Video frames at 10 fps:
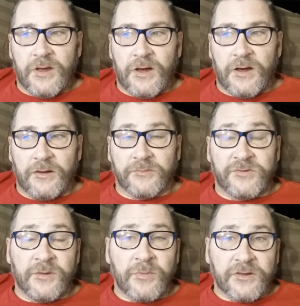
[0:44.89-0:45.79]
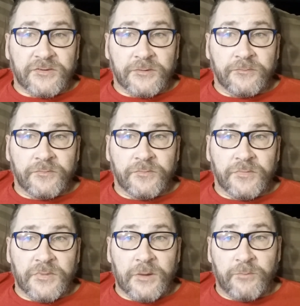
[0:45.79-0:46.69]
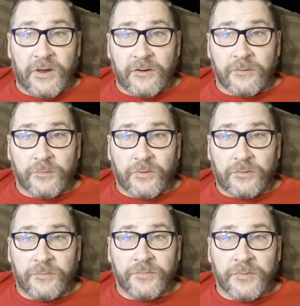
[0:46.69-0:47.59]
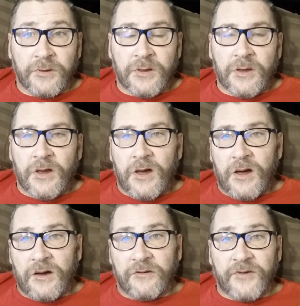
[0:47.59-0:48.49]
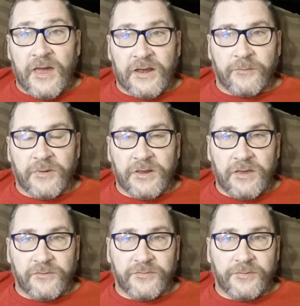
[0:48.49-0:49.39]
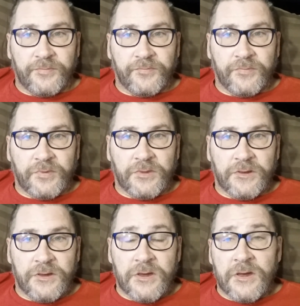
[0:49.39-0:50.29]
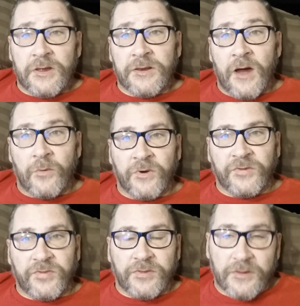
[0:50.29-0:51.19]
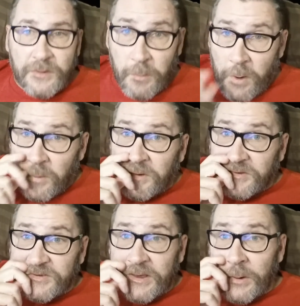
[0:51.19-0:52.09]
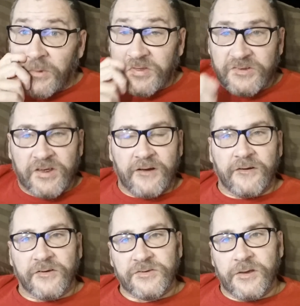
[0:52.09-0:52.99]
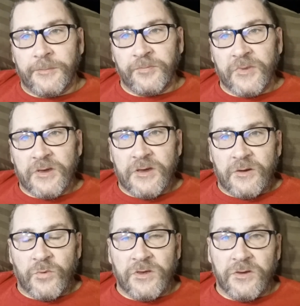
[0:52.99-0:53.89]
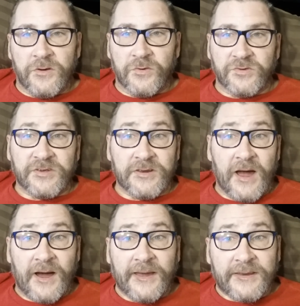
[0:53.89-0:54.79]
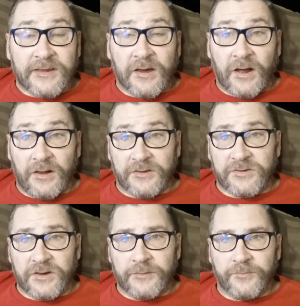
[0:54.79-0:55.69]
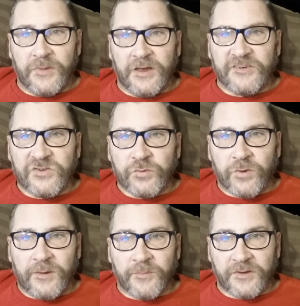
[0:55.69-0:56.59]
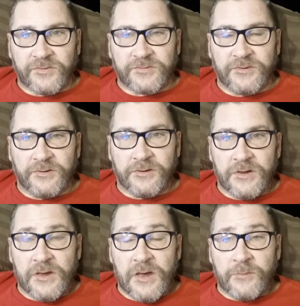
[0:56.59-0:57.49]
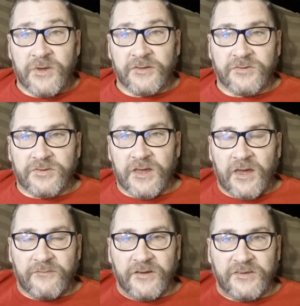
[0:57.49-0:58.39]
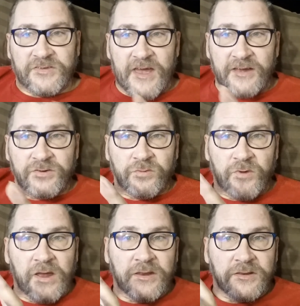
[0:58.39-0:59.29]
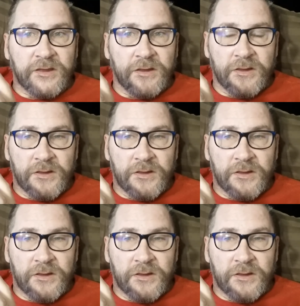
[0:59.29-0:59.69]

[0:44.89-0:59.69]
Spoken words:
symbolism, and parable of Adam and Eve. Now, with what we are seeing with the terrorist, we use an ideology, extremist. Means they have exaggerated